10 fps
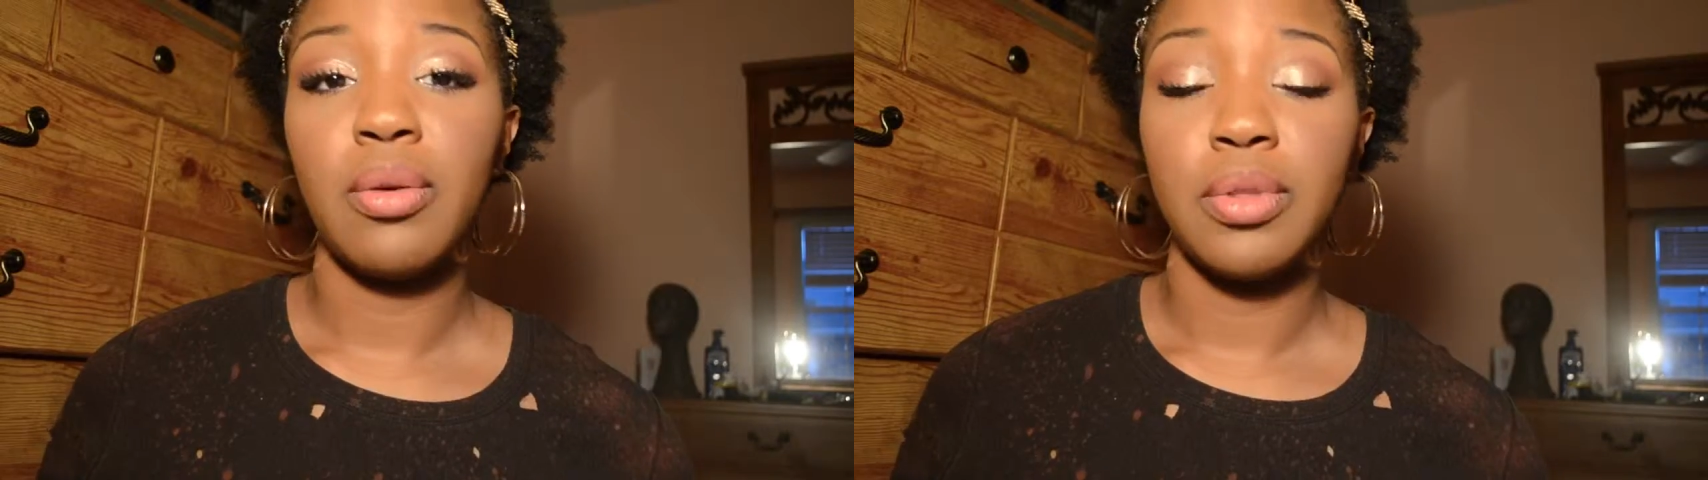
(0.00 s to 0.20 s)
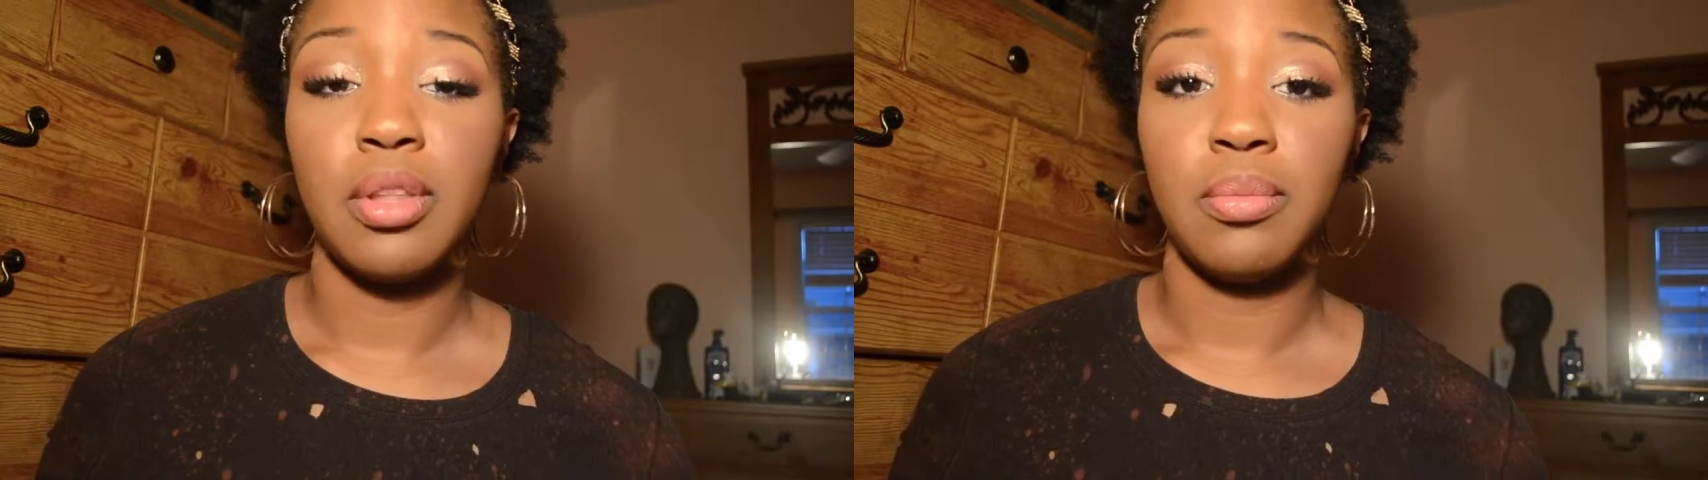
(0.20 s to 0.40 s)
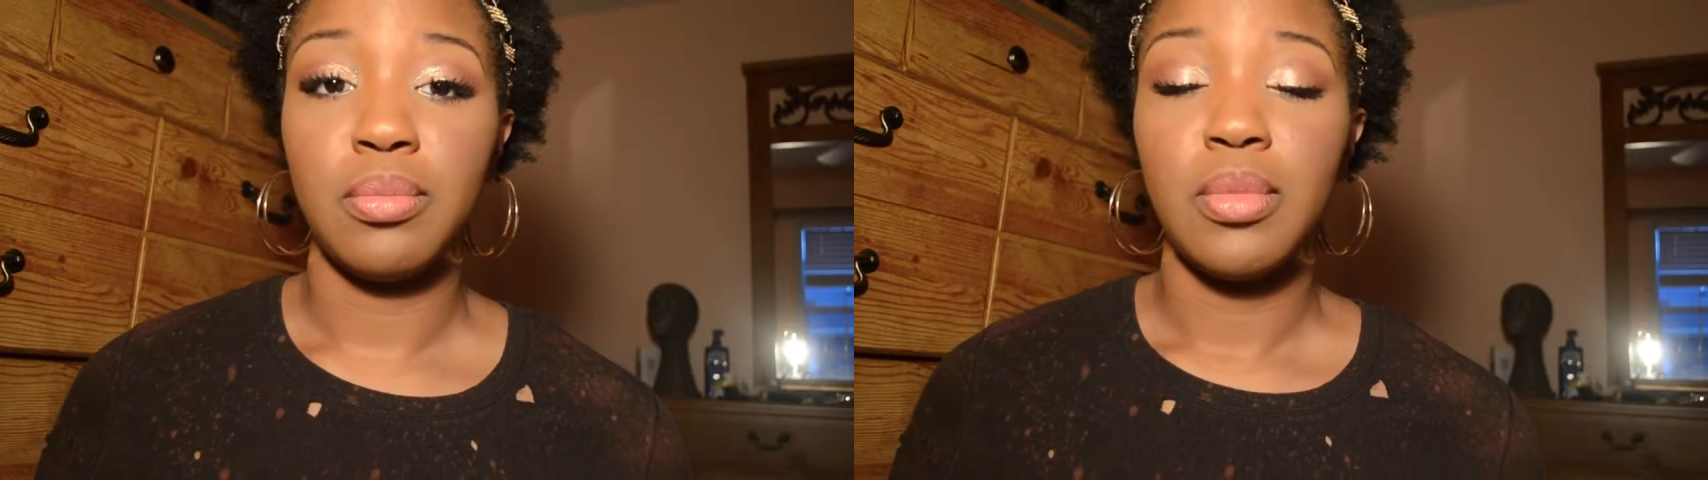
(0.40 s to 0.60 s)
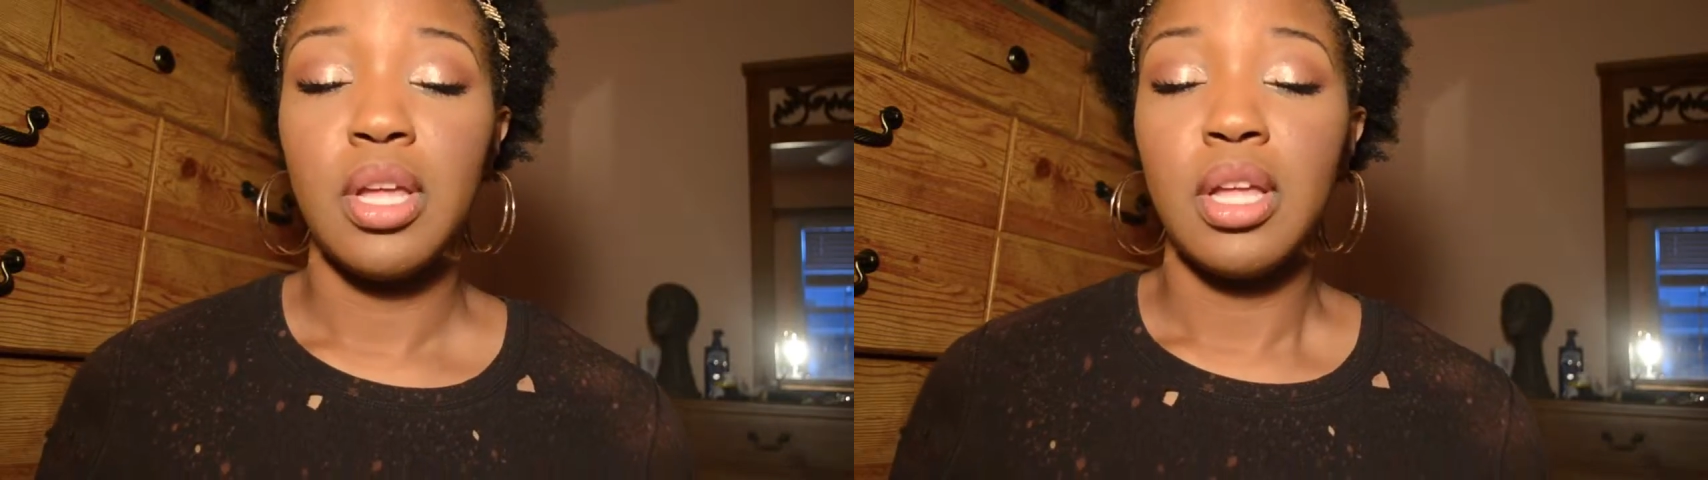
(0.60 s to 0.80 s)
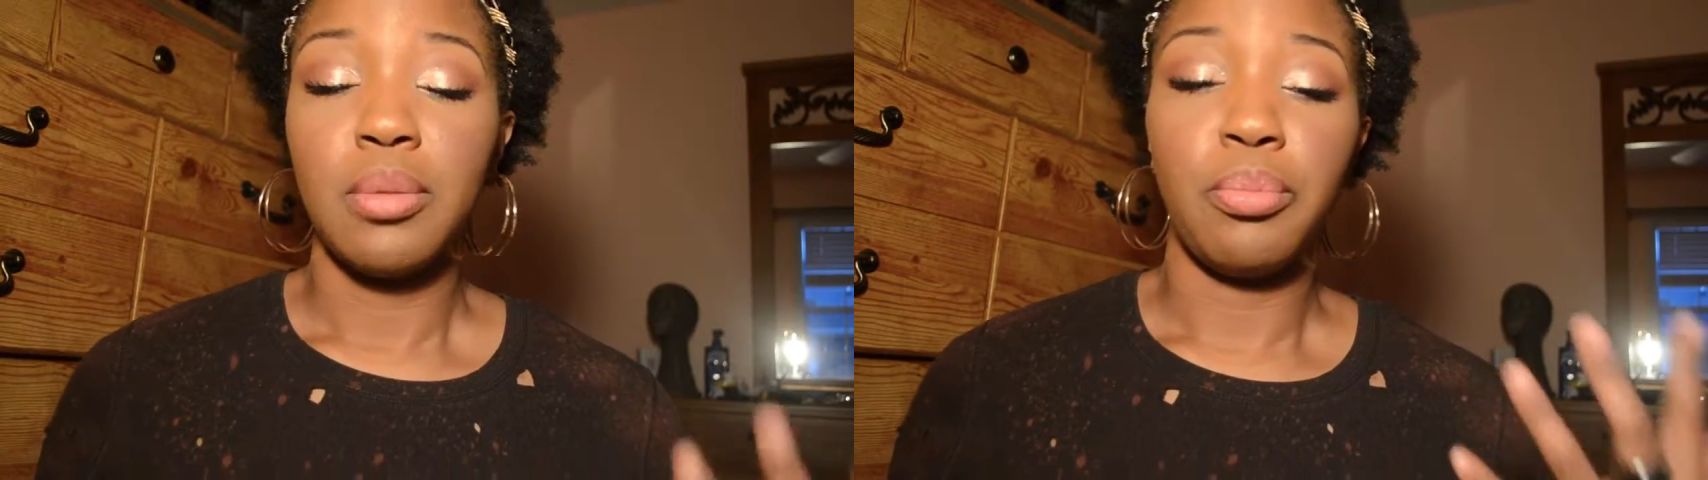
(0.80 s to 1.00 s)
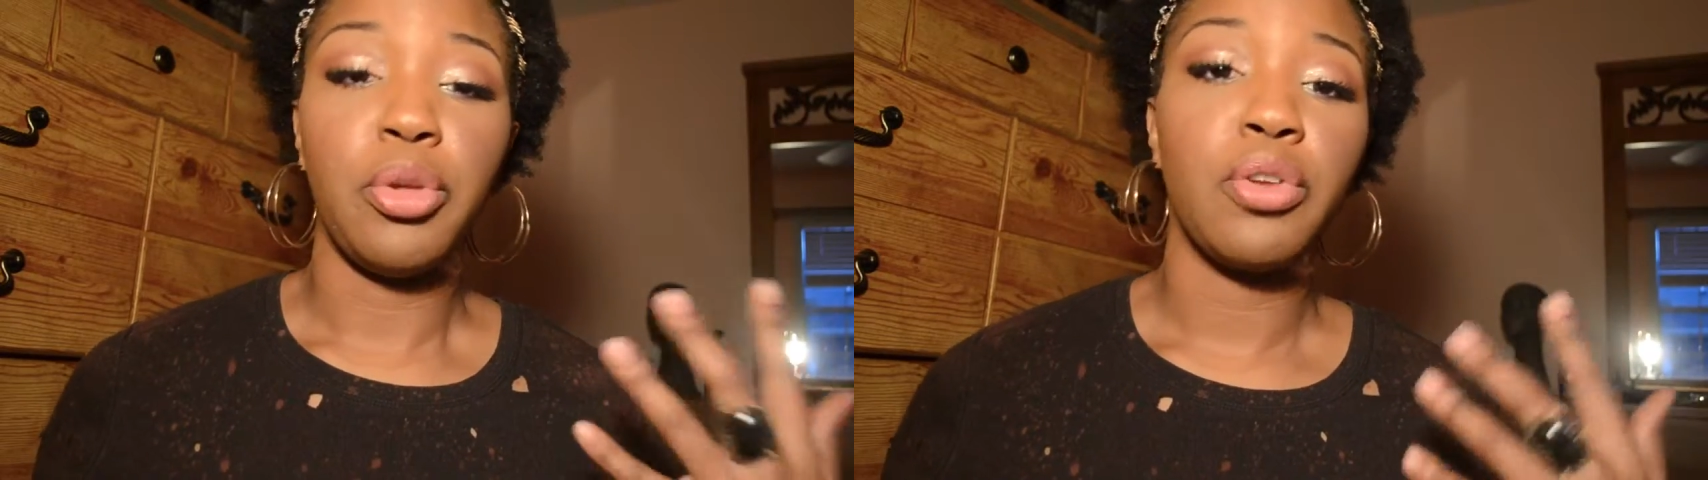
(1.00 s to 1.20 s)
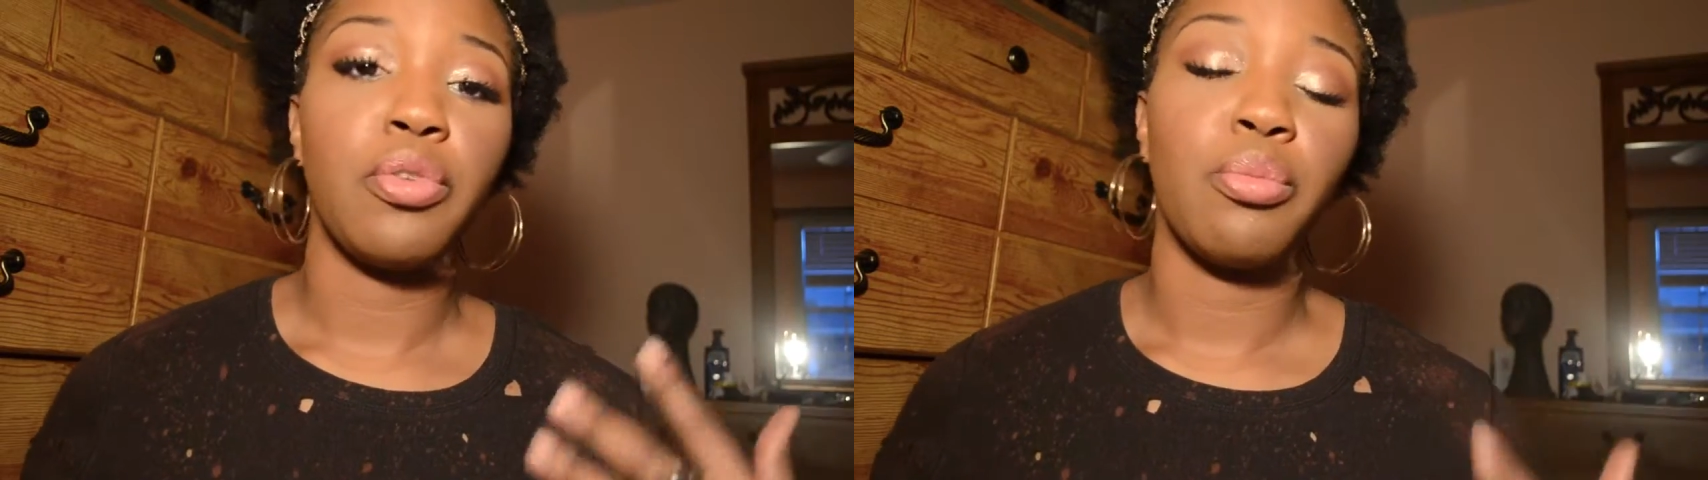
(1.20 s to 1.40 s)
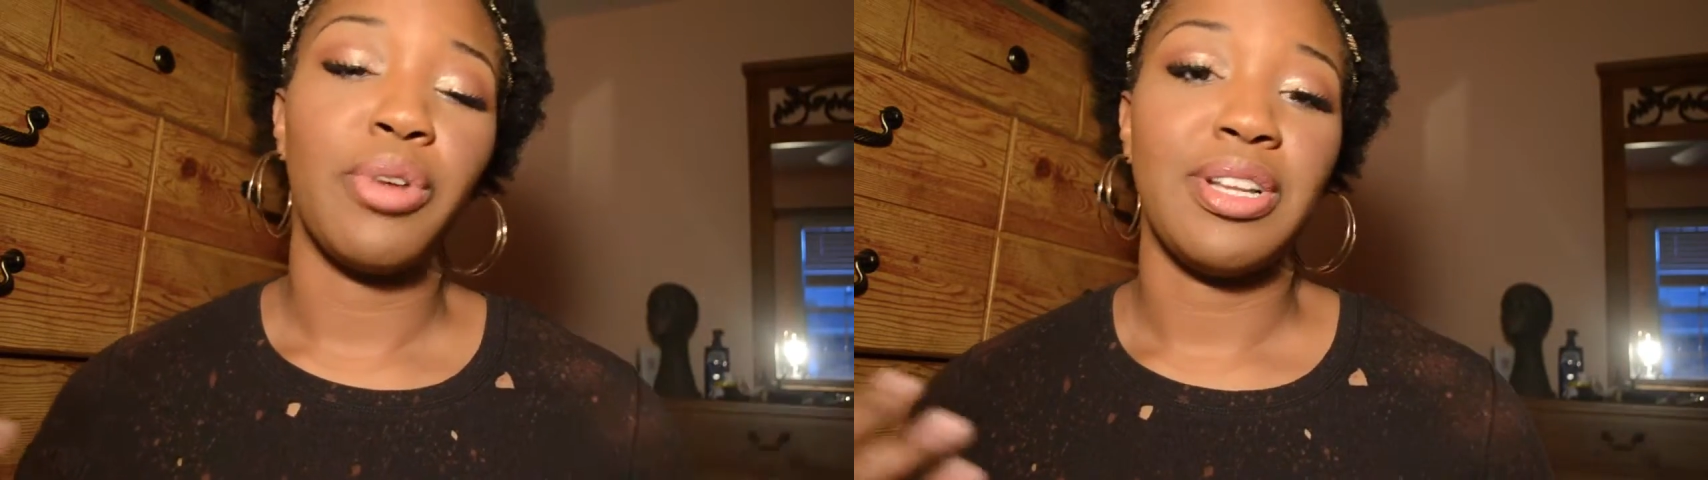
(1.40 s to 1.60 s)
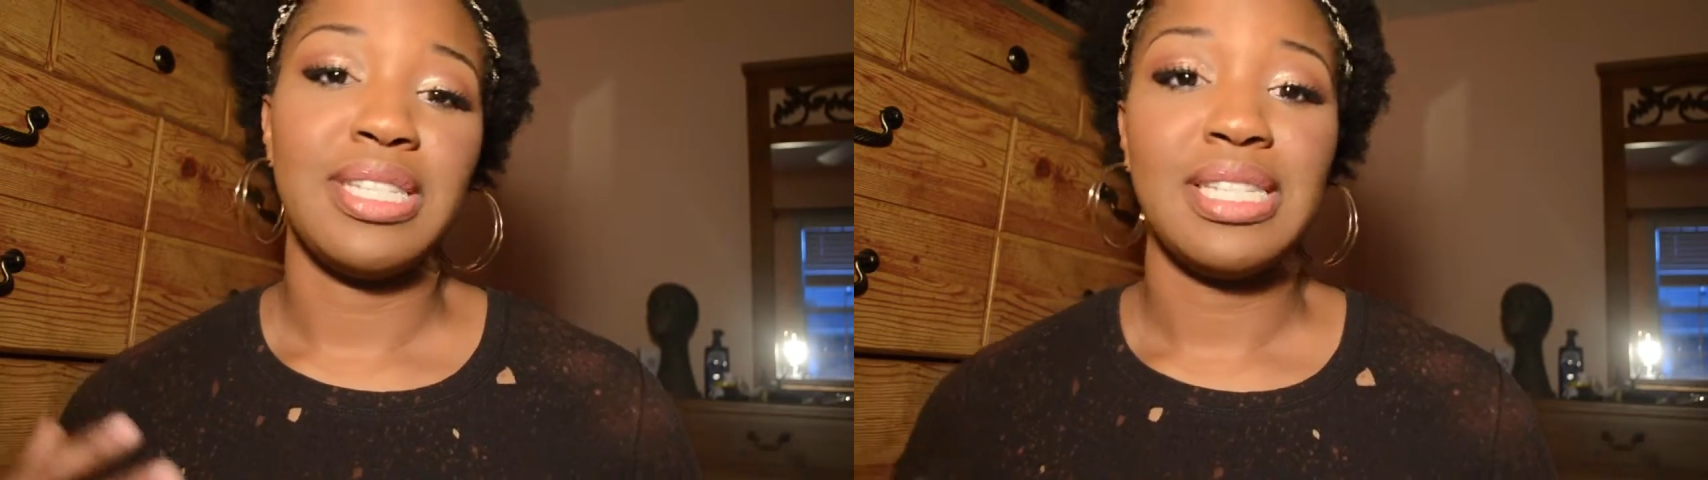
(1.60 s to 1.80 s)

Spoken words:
with the beautiful brown